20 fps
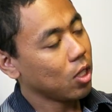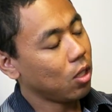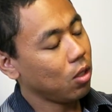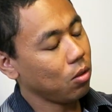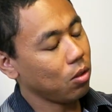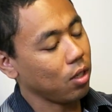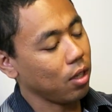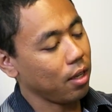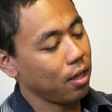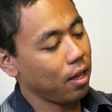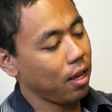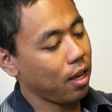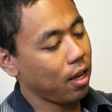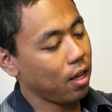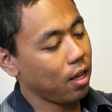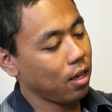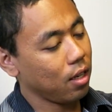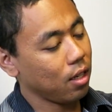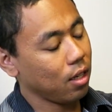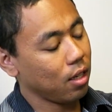
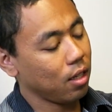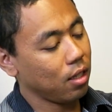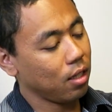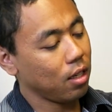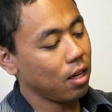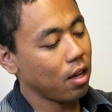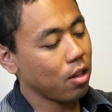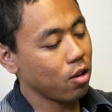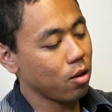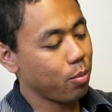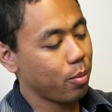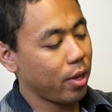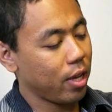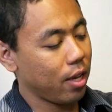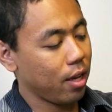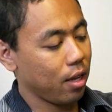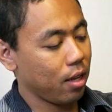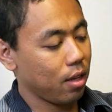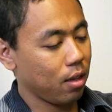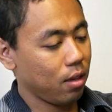Okay, and another
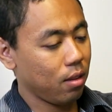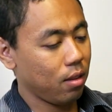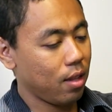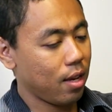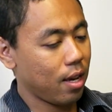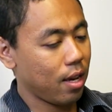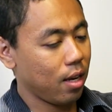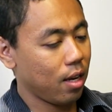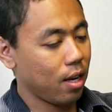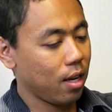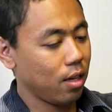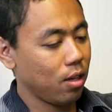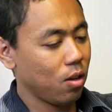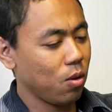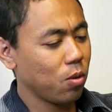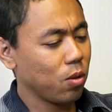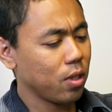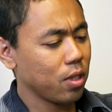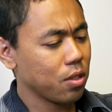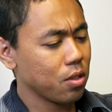pick that I
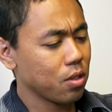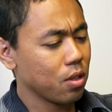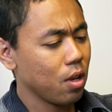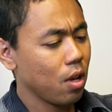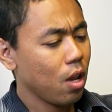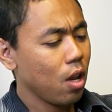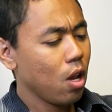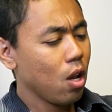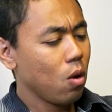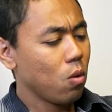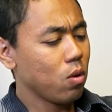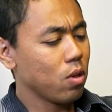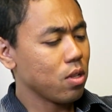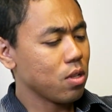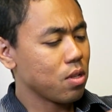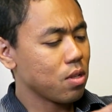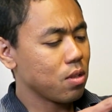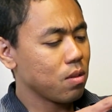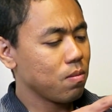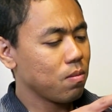noticed
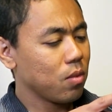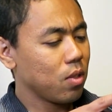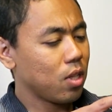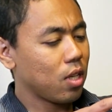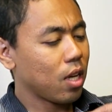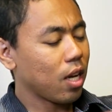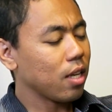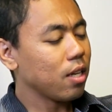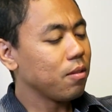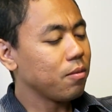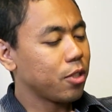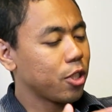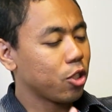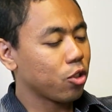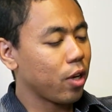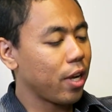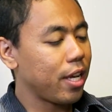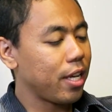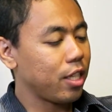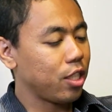was kind of
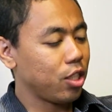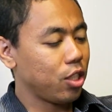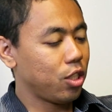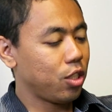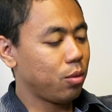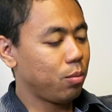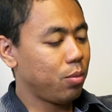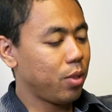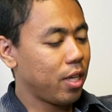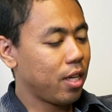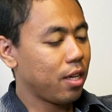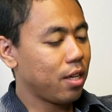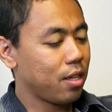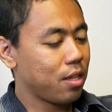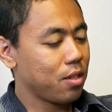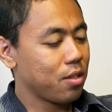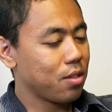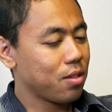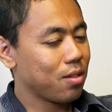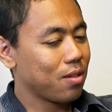strange
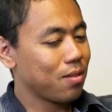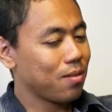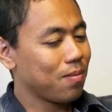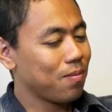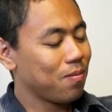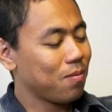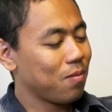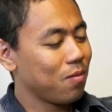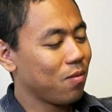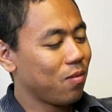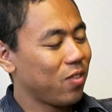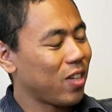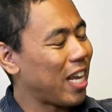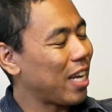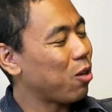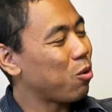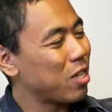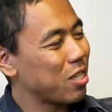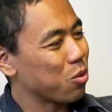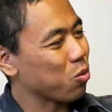because
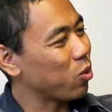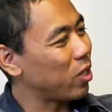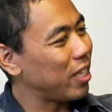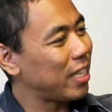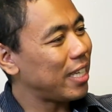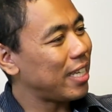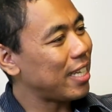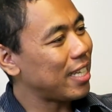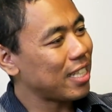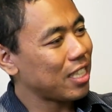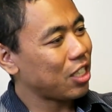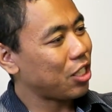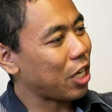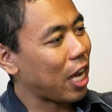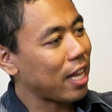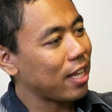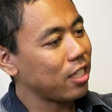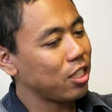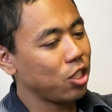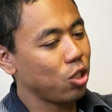FlyQuest really didn't
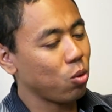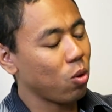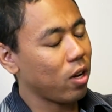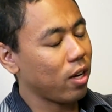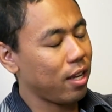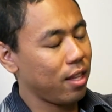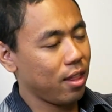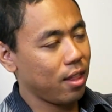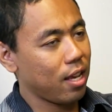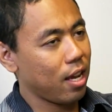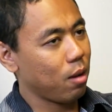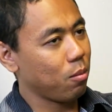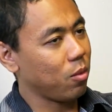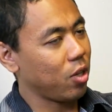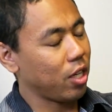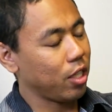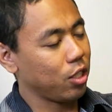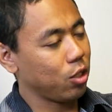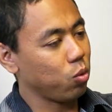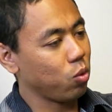challenge you on it that
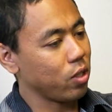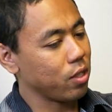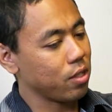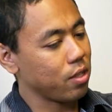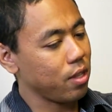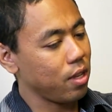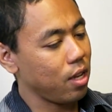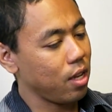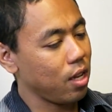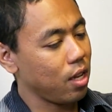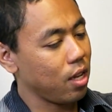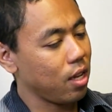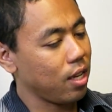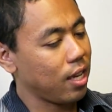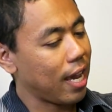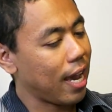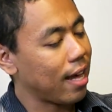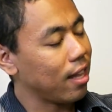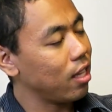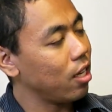much, was the
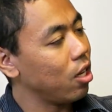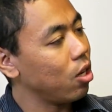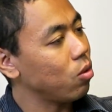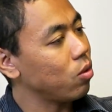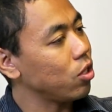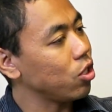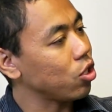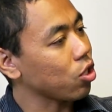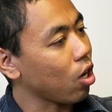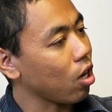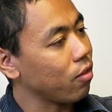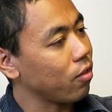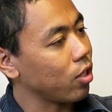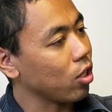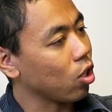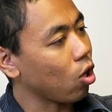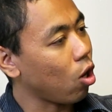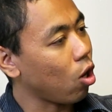Galio and Jarvan